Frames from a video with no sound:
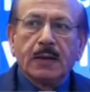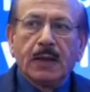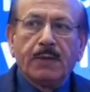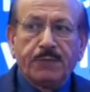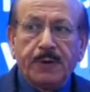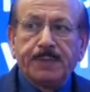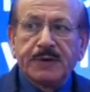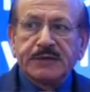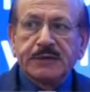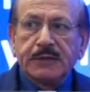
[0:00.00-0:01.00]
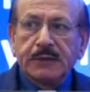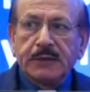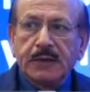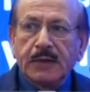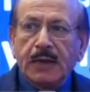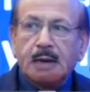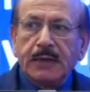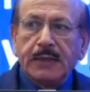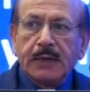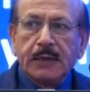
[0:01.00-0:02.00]
every person,
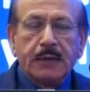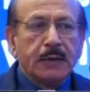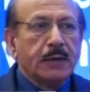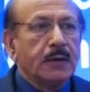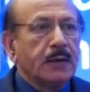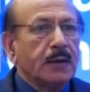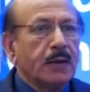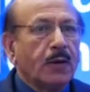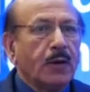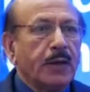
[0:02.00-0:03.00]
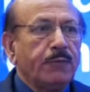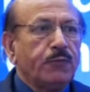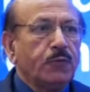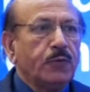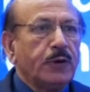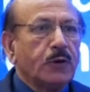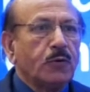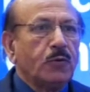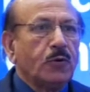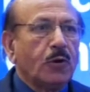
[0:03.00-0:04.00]
and then if you
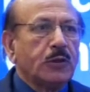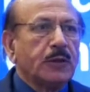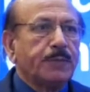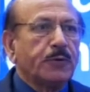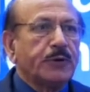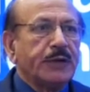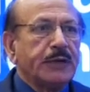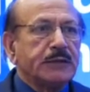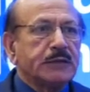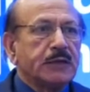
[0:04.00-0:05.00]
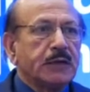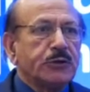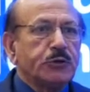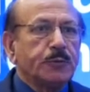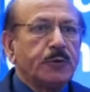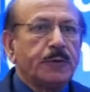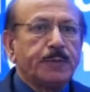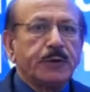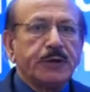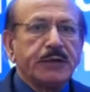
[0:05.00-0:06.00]
include all the proteins, the tubular
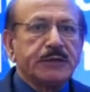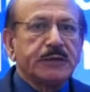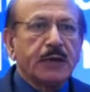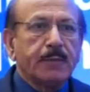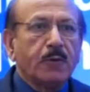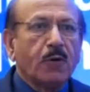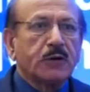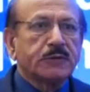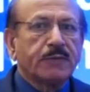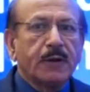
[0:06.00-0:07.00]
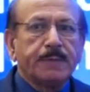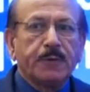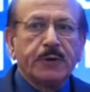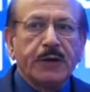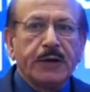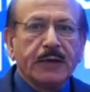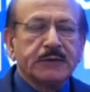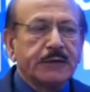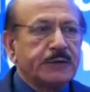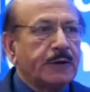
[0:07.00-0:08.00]
proteins, stem, horsefall protein,
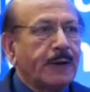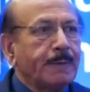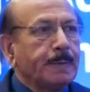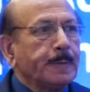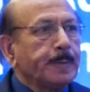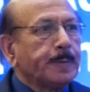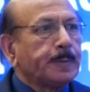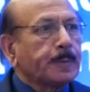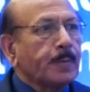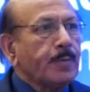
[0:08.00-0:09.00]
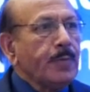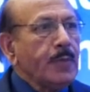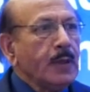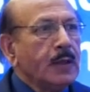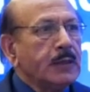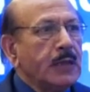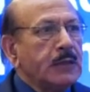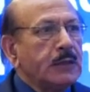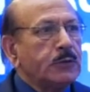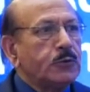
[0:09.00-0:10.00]
etc.,
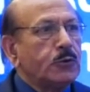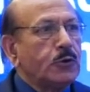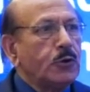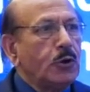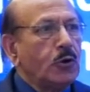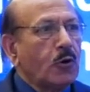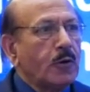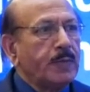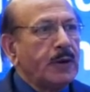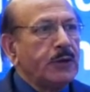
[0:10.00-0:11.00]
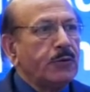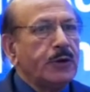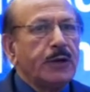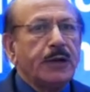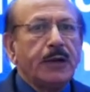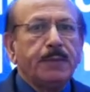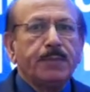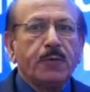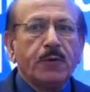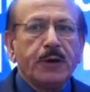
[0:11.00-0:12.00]
then the normal urinary
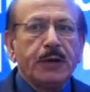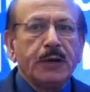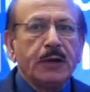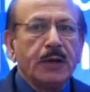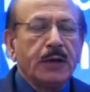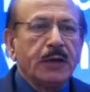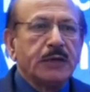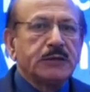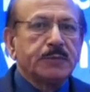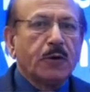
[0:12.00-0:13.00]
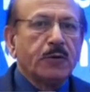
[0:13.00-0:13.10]
protein is about